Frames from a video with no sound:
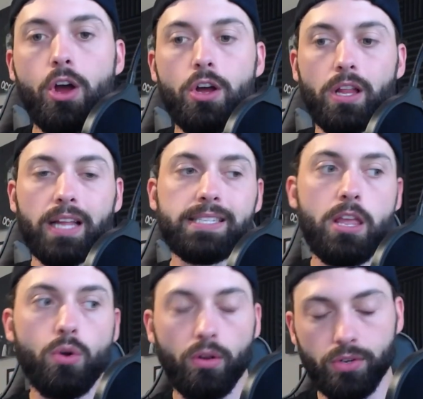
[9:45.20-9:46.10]
Let's say
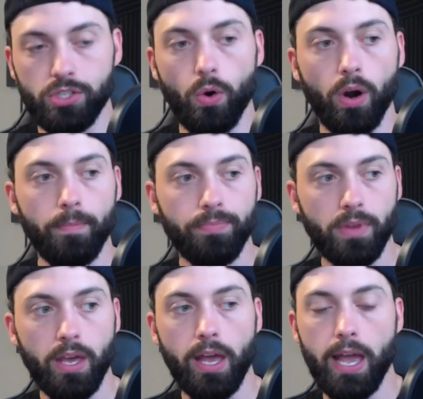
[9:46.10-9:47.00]
you go to the store,
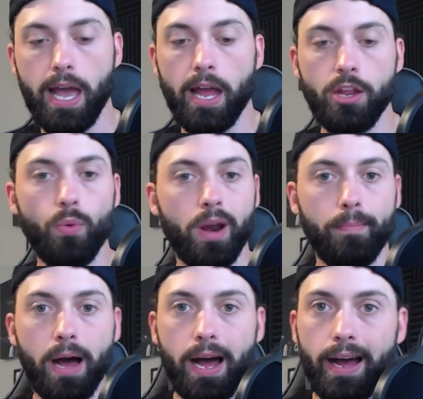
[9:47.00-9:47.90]
okay, and you want to
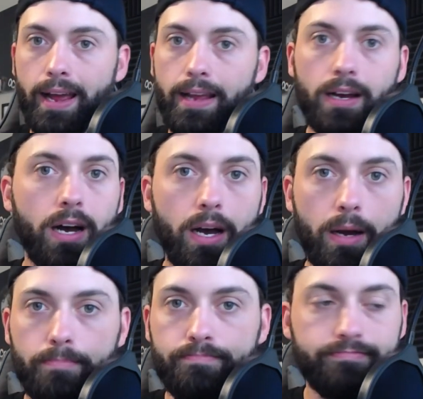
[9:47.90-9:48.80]
buy
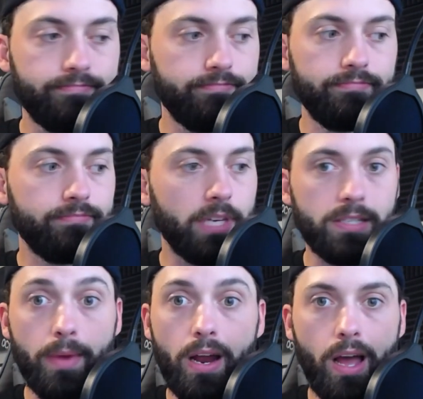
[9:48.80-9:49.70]

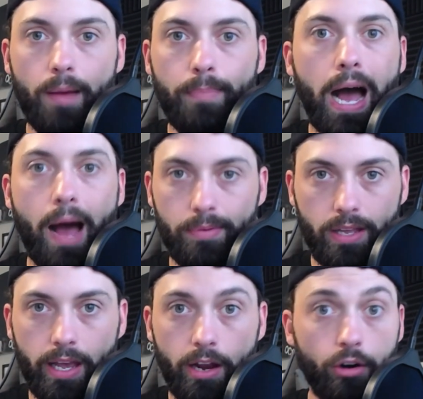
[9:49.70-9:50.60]
a pop,
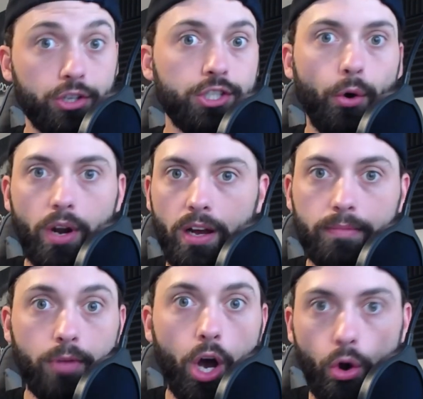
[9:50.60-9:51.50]
okay, or a
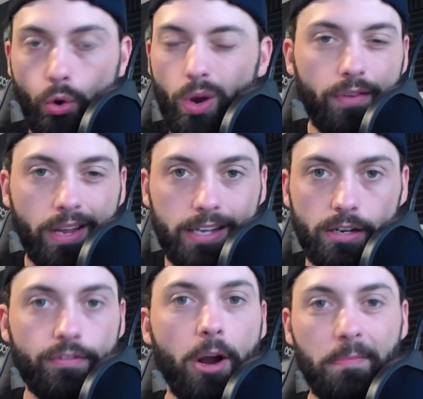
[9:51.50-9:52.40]
soda, Coke, whatever you guys
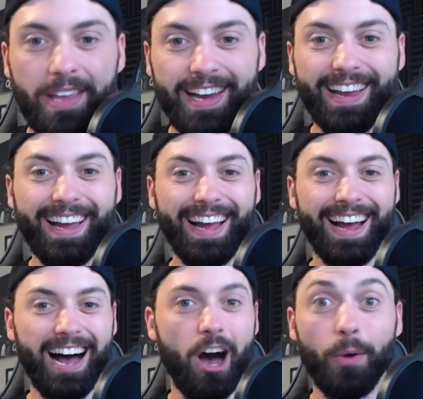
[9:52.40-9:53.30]
are from, okay?
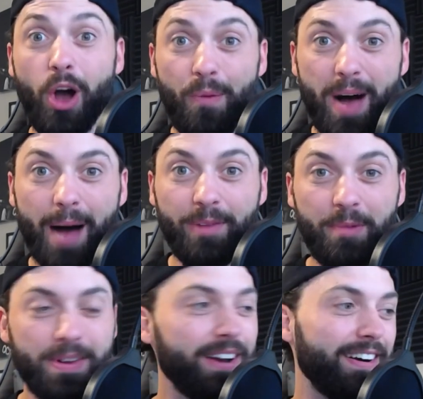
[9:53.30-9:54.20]
We call it pop
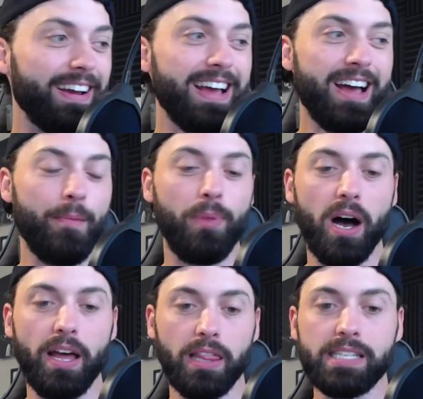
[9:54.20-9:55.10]
up here.
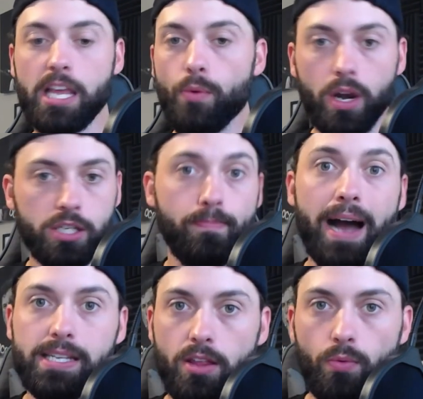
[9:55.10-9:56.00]
But let's say you want to just
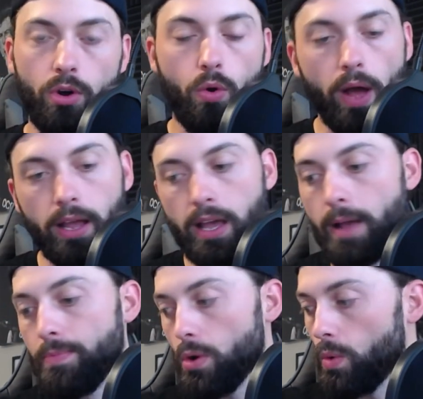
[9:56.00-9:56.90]
buy something real quick,
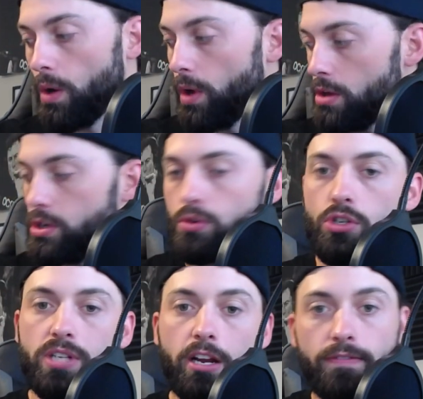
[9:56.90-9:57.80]
okay? Well, what you would do is you
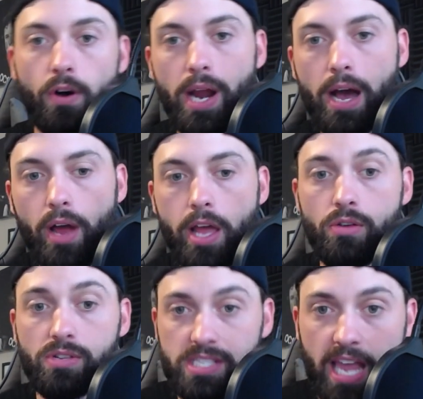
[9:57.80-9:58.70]
take your phone out and
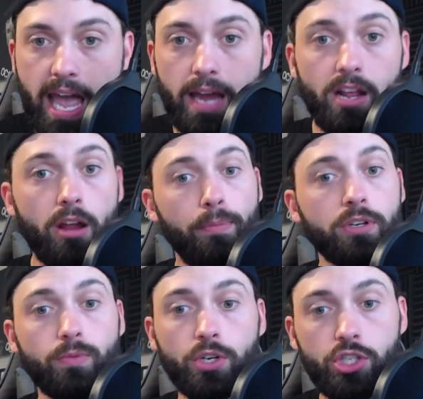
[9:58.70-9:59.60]
you'd scan, and the other
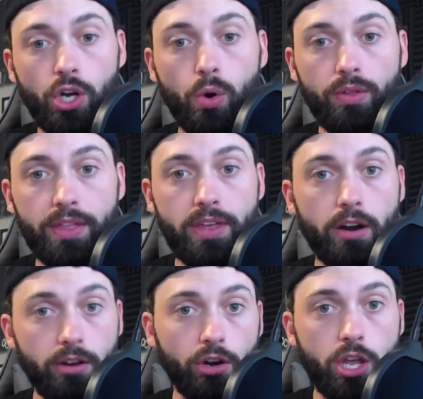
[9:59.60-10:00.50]
person would show that their
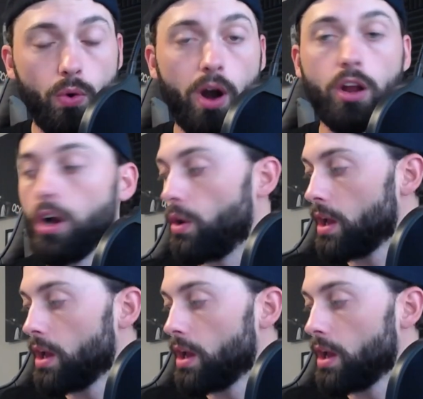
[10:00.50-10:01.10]
QR code,